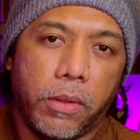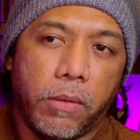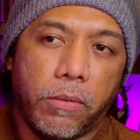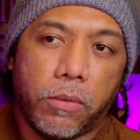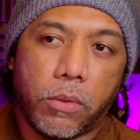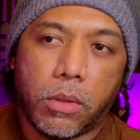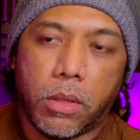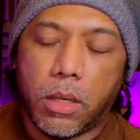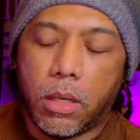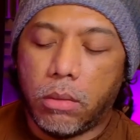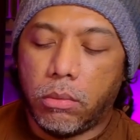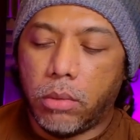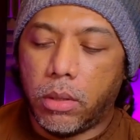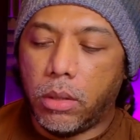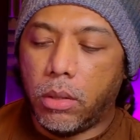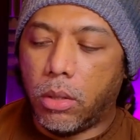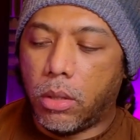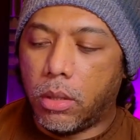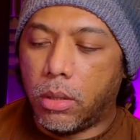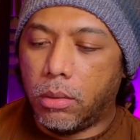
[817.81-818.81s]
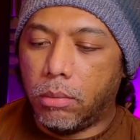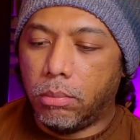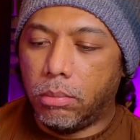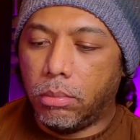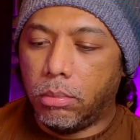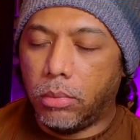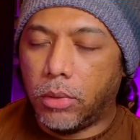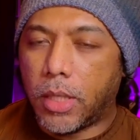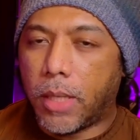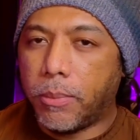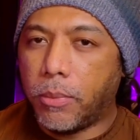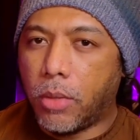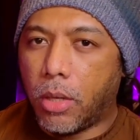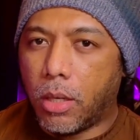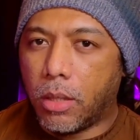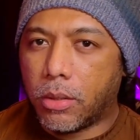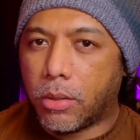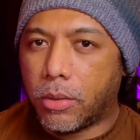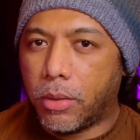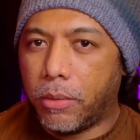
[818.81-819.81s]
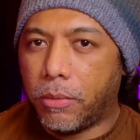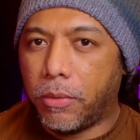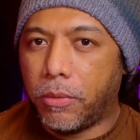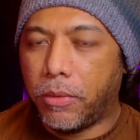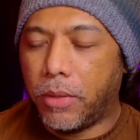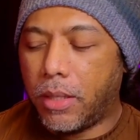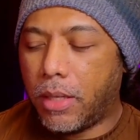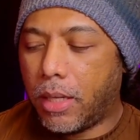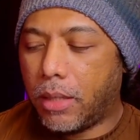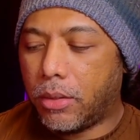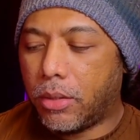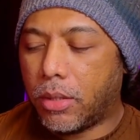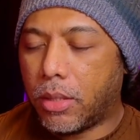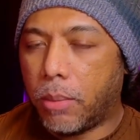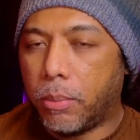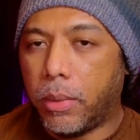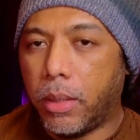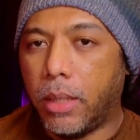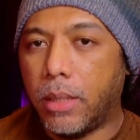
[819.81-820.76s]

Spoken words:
400 on top dogs for a 59 or something.